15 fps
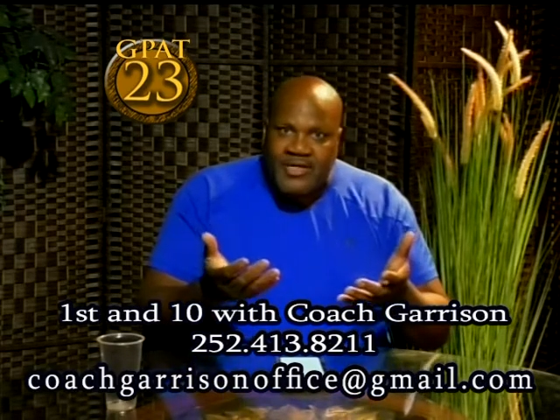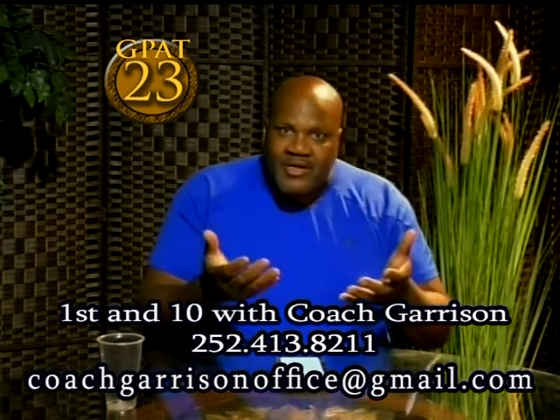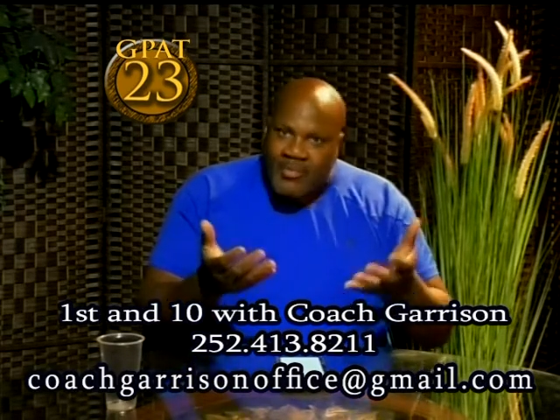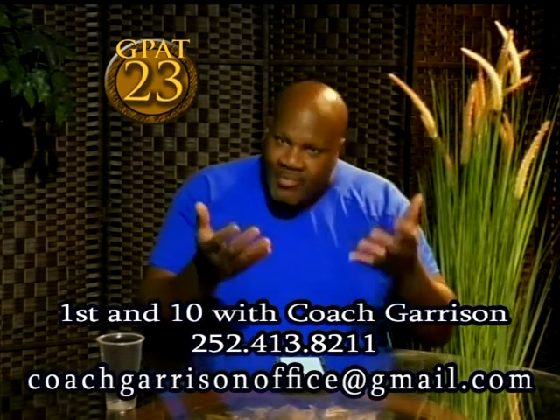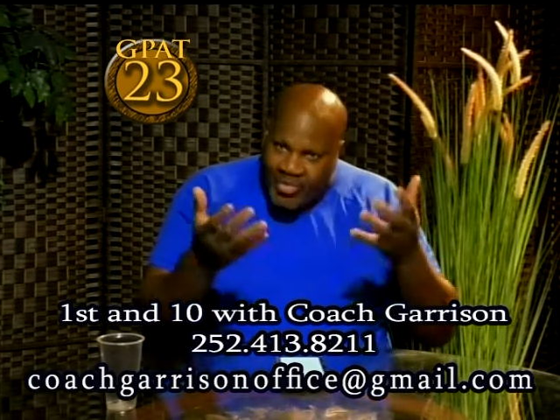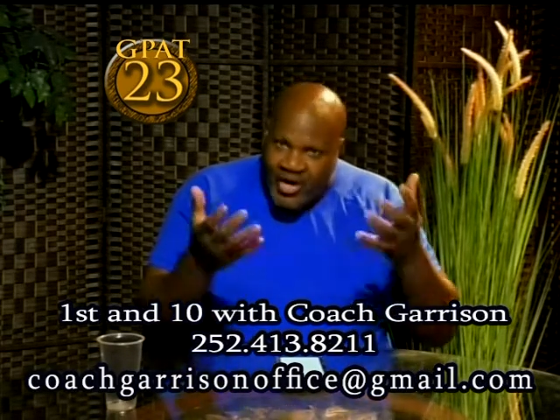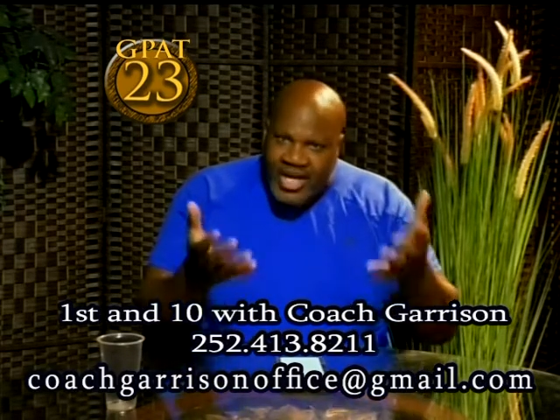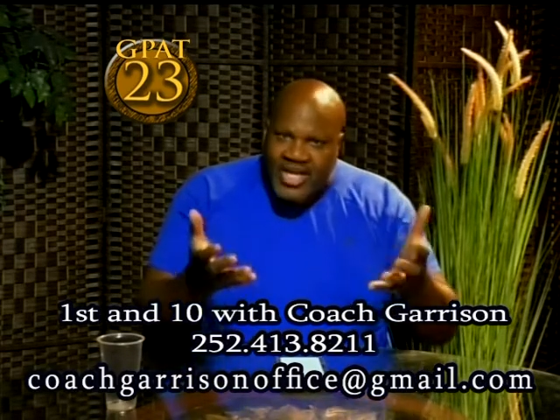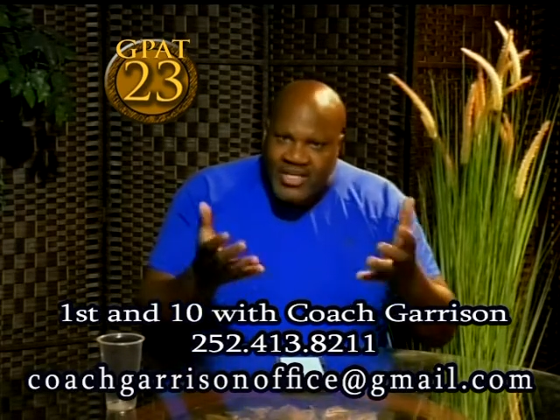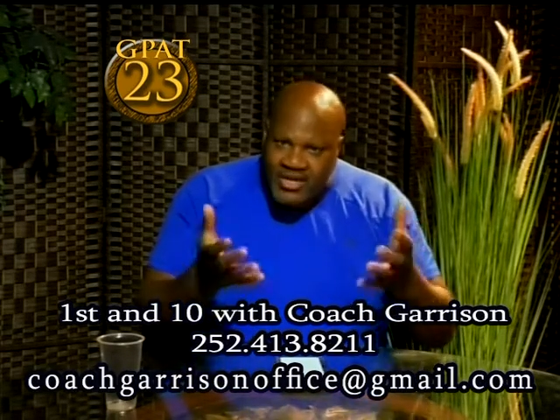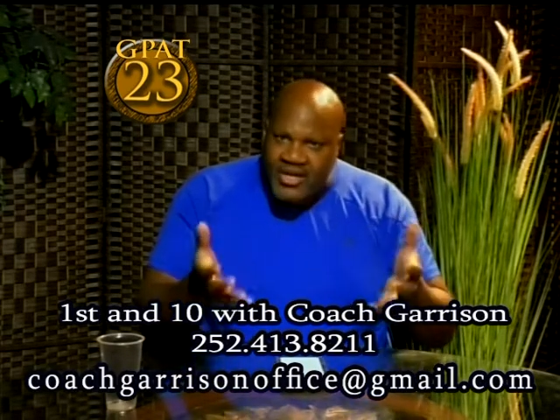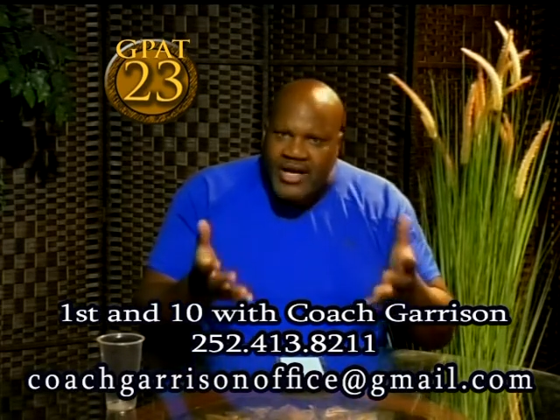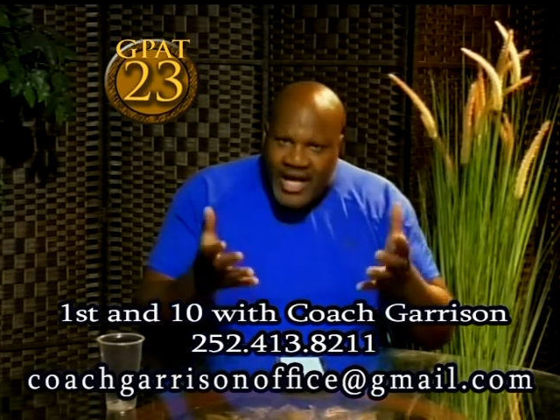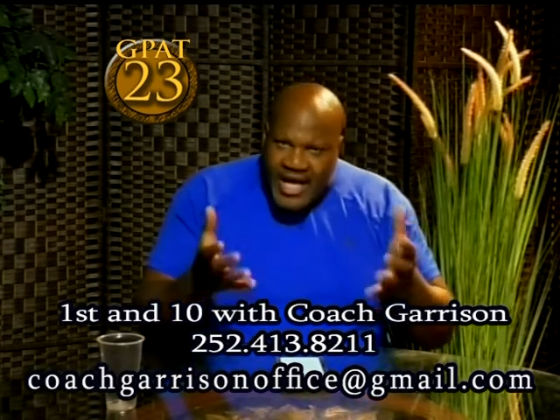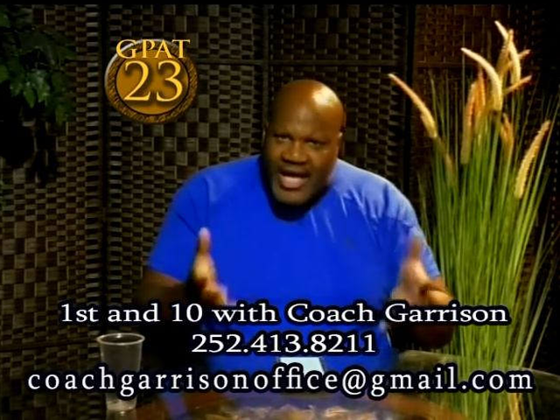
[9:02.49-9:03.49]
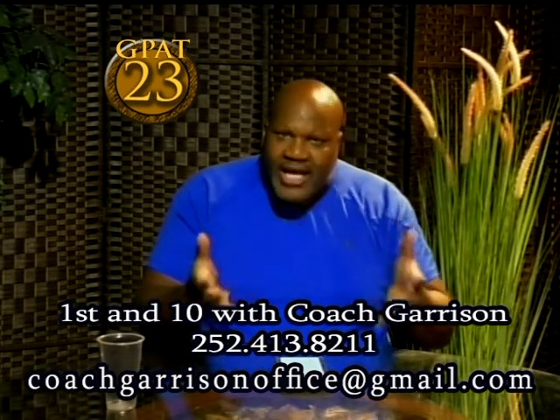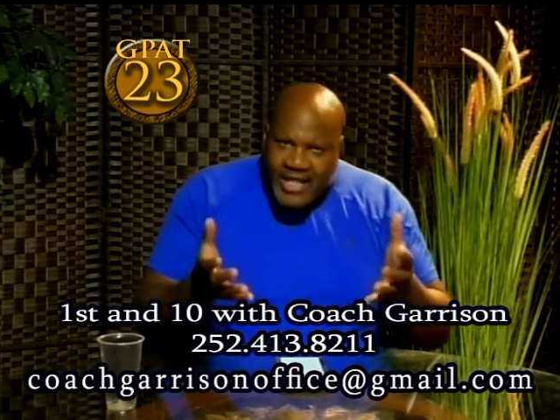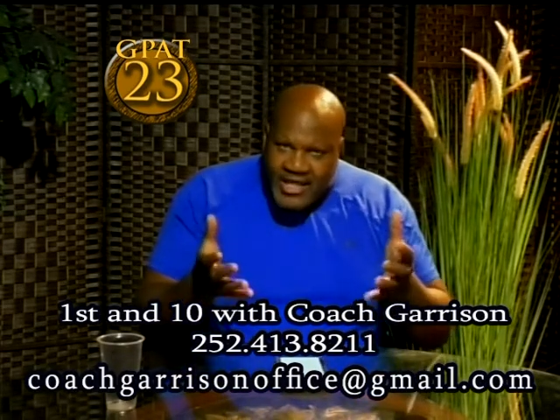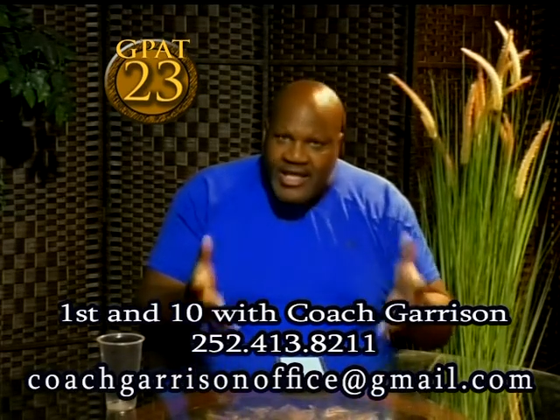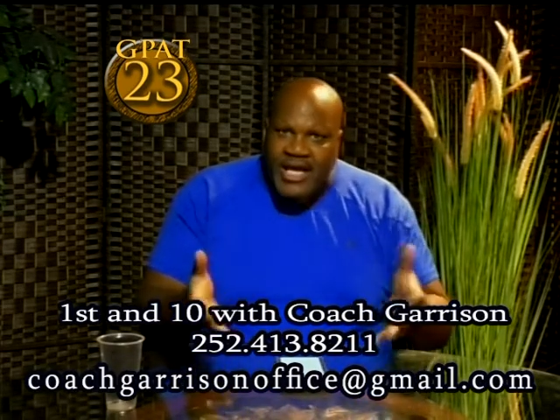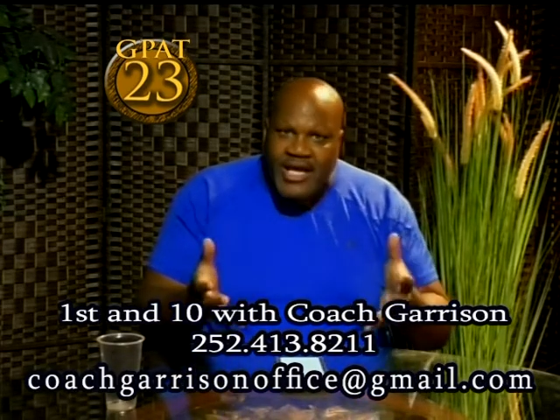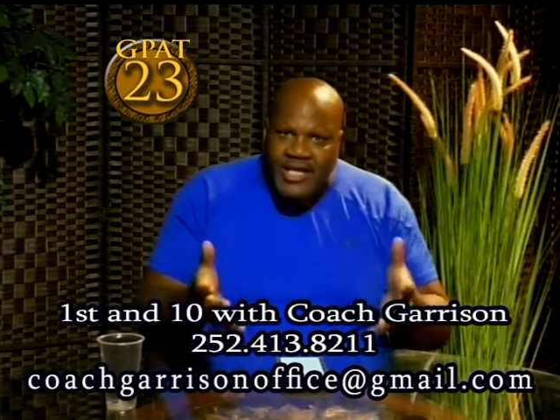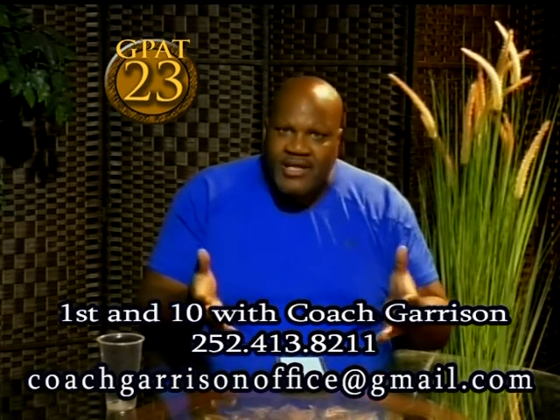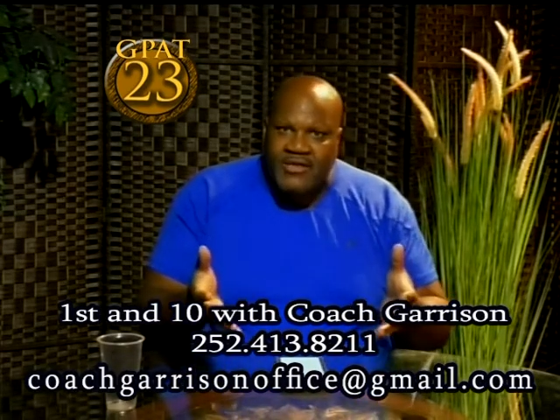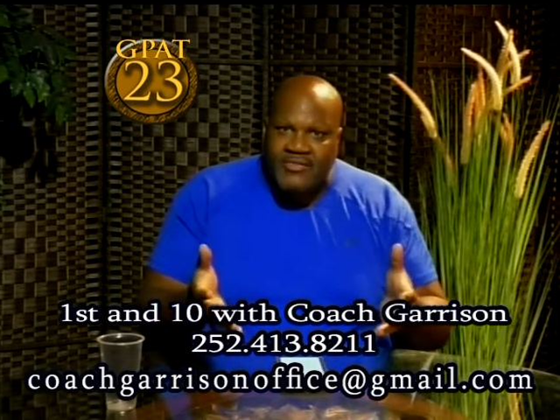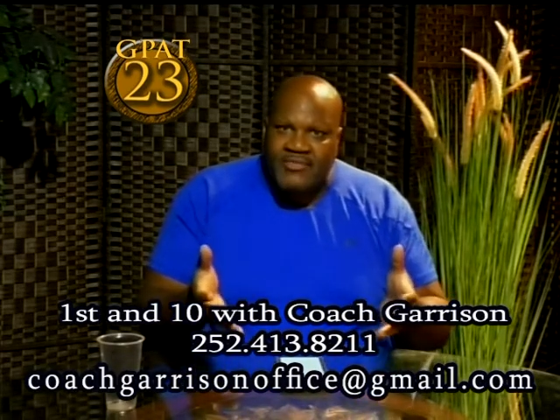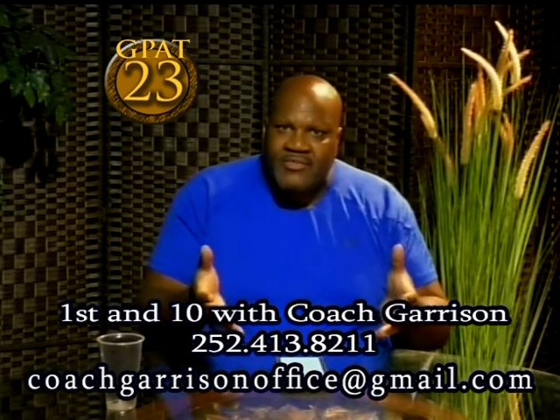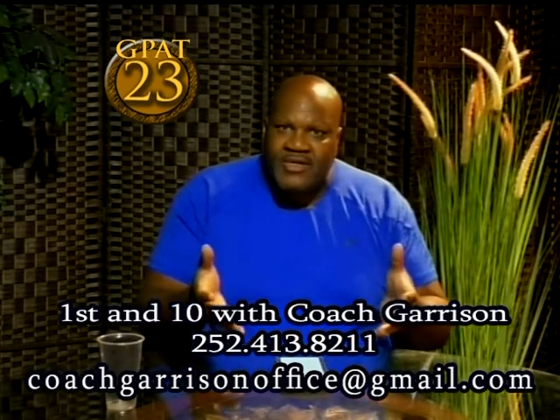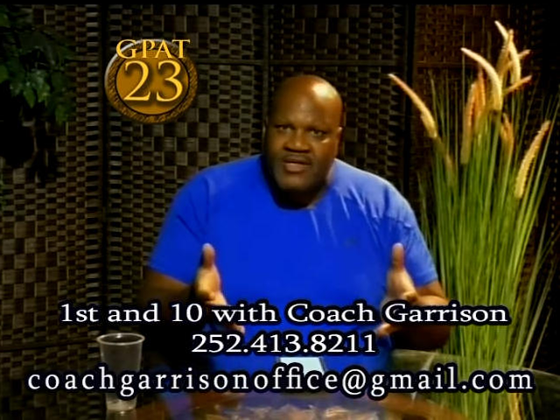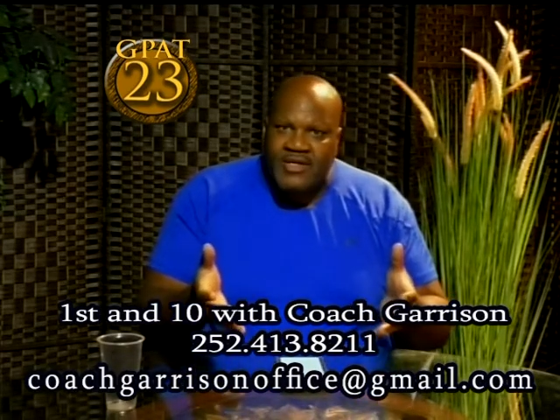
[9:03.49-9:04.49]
Bring your A game.